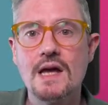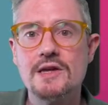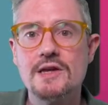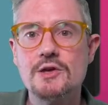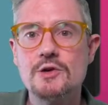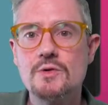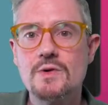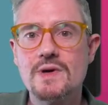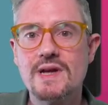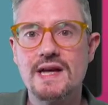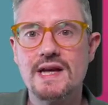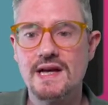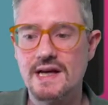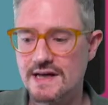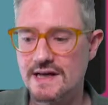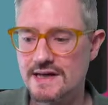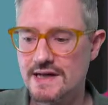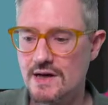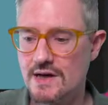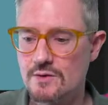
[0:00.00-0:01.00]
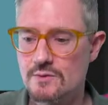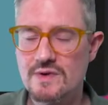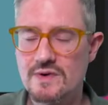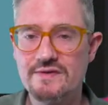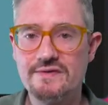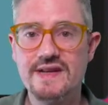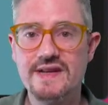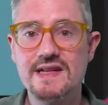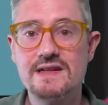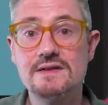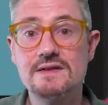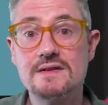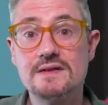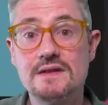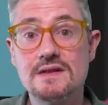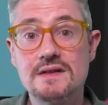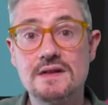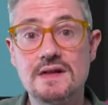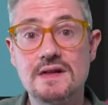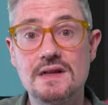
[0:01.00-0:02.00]
You can
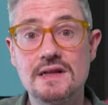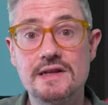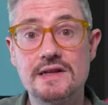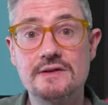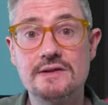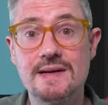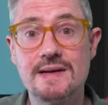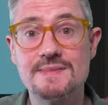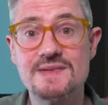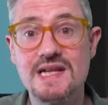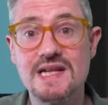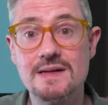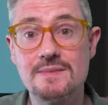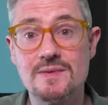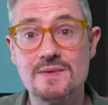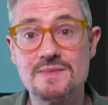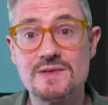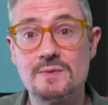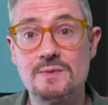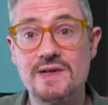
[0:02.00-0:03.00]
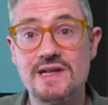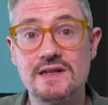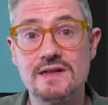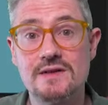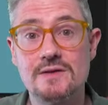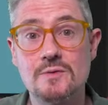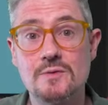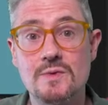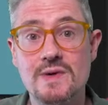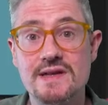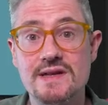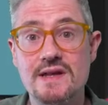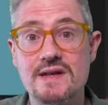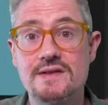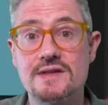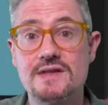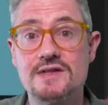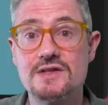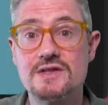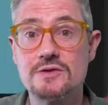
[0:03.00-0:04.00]
reveal CueCam's teleprompter window with
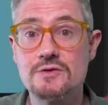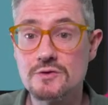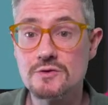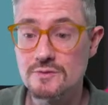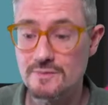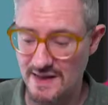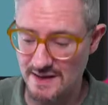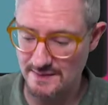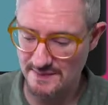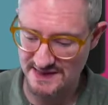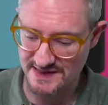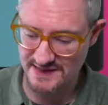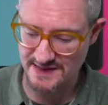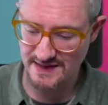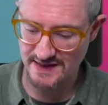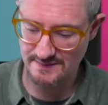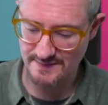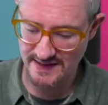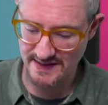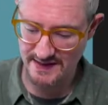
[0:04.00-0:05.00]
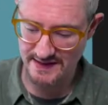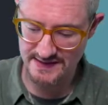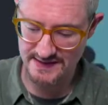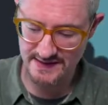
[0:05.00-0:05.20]
the toolbar button up here.